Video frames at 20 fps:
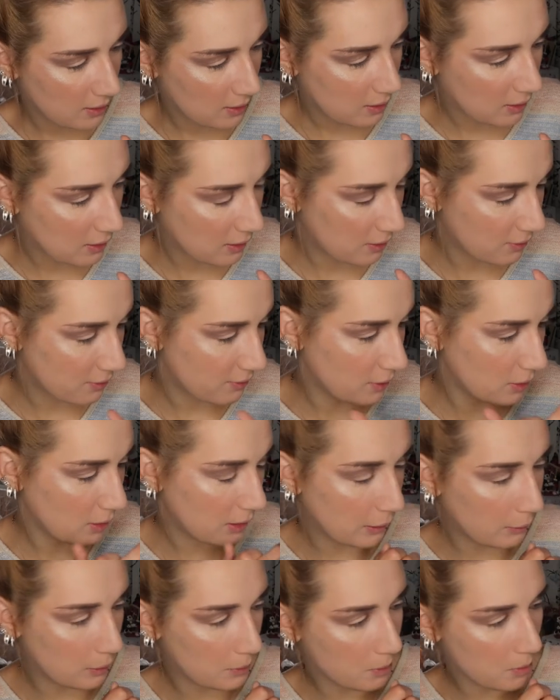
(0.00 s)
kind of feel
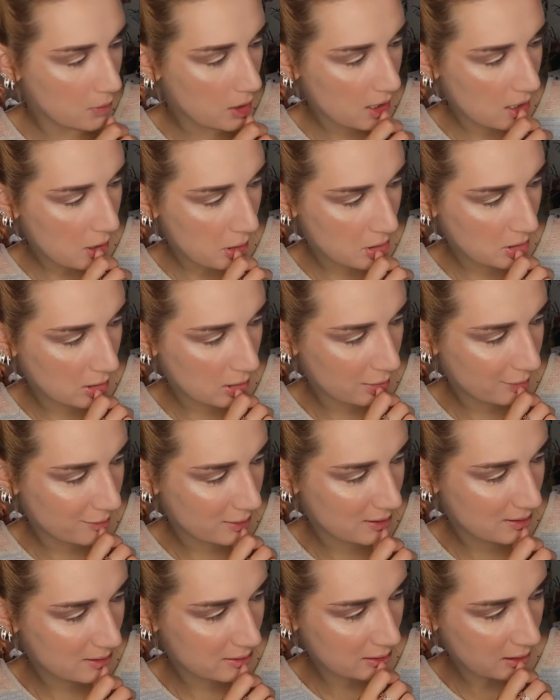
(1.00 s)
like we might have to go for
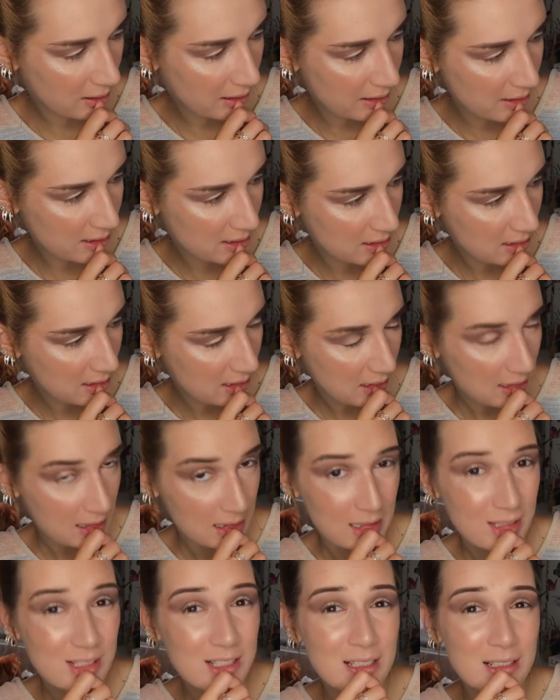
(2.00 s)
Sight
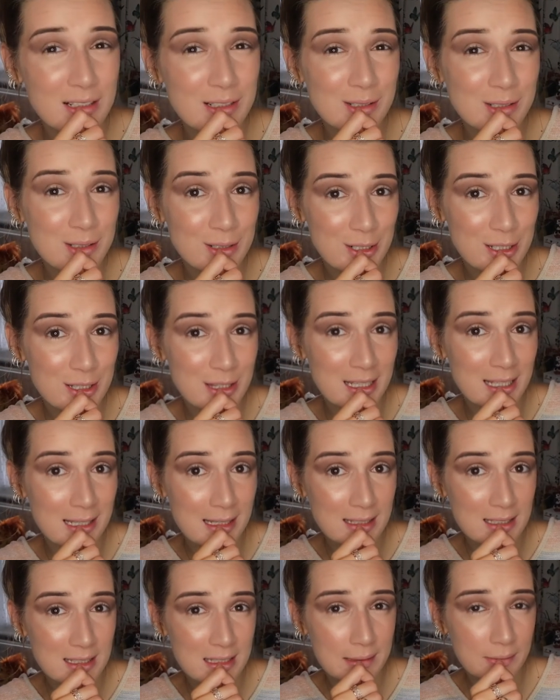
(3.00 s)
to honour
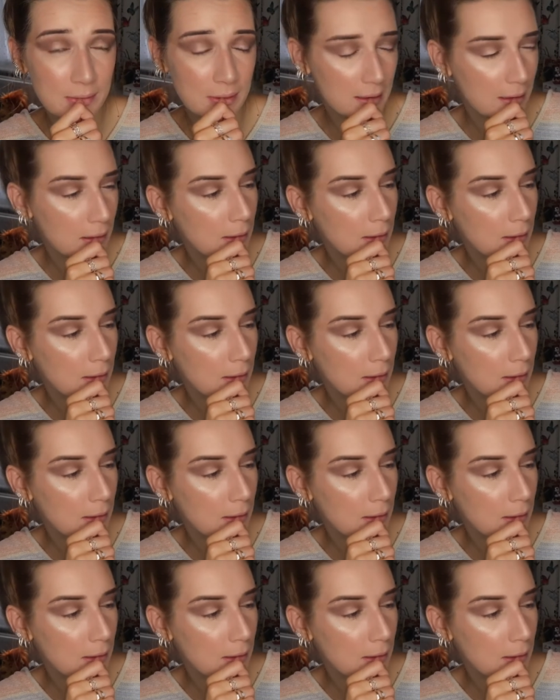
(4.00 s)
that, even